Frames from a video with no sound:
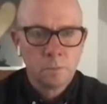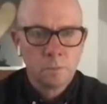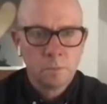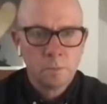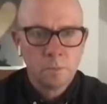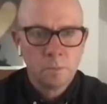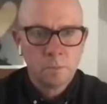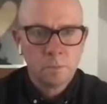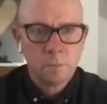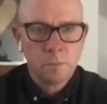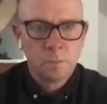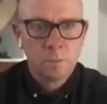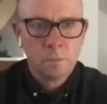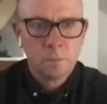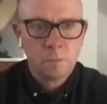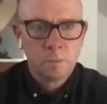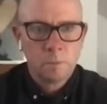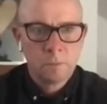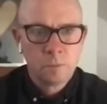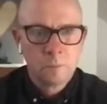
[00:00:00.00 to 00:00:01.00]

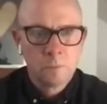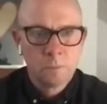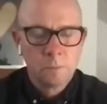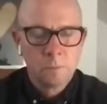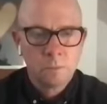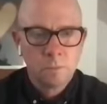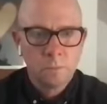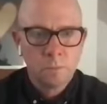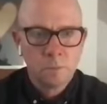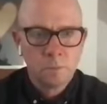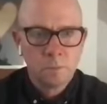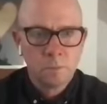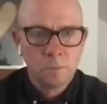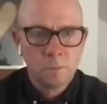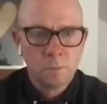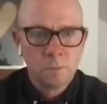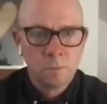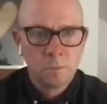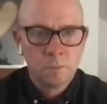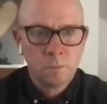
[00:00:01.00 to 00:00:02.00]

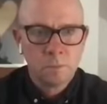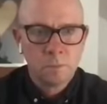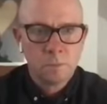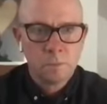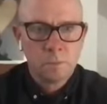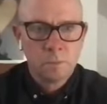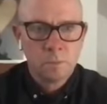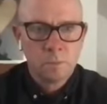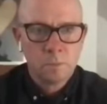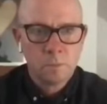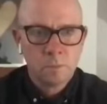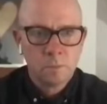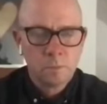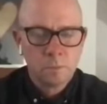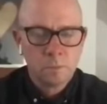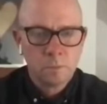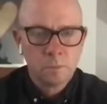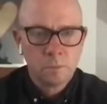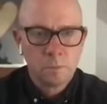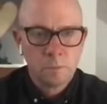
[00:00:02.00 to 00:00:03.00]

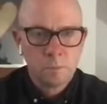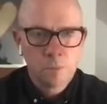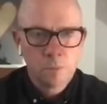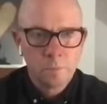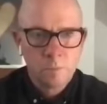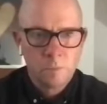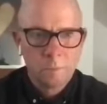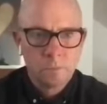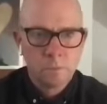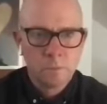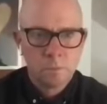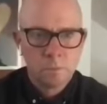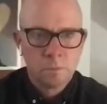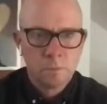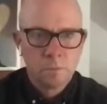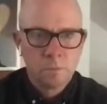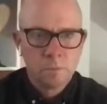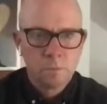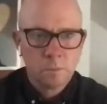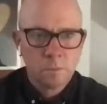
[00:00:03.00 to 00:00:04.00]

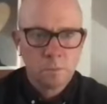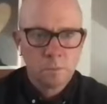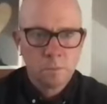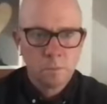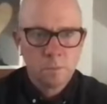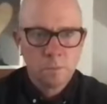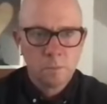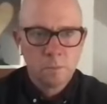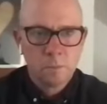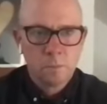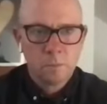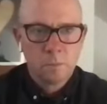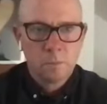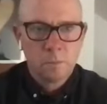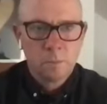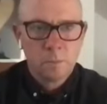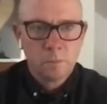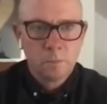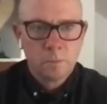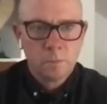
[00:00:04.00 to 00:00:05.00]

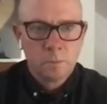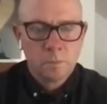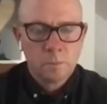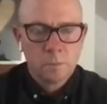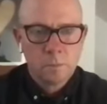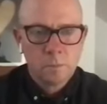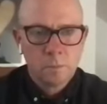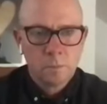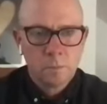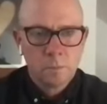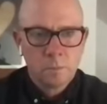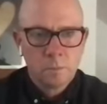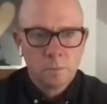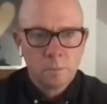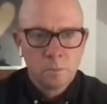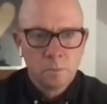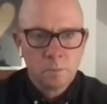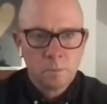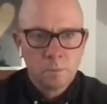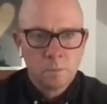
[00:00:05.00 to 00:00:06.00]

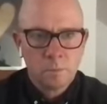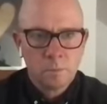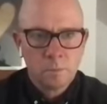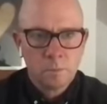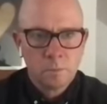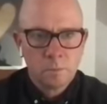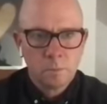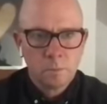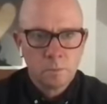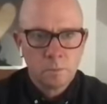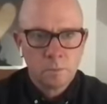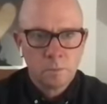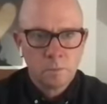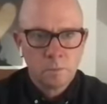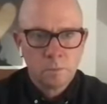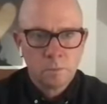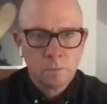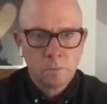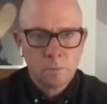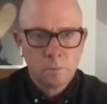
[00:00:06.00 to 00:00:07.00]

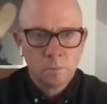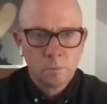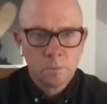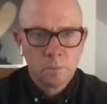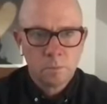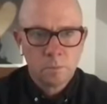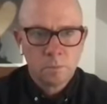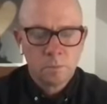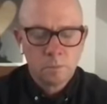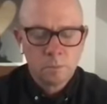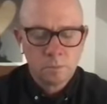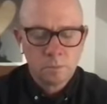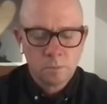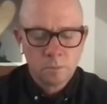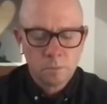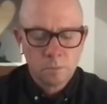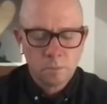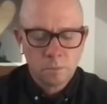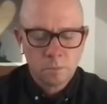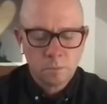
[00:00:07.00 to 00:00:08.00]
(not speaking)